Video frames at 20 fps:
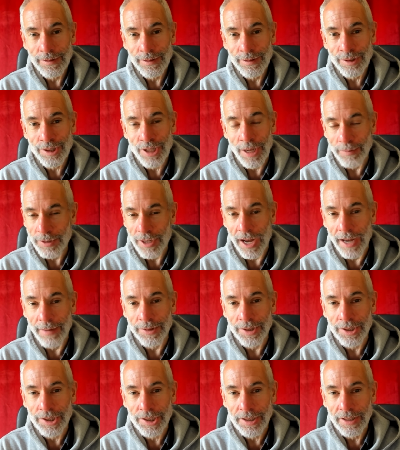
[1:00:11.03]

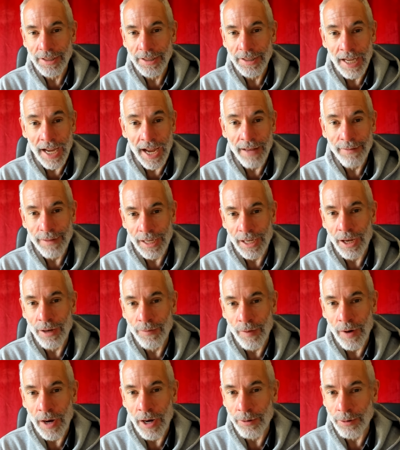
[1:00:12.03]
sometimes, yeah, they go
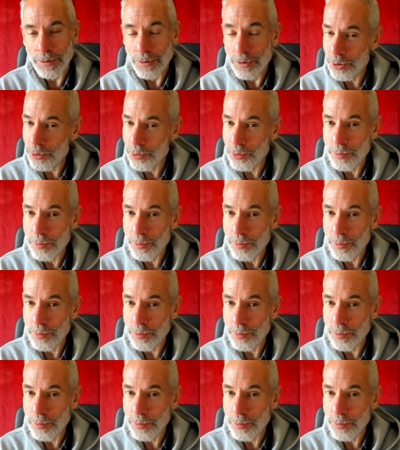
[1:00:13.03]
viral. Not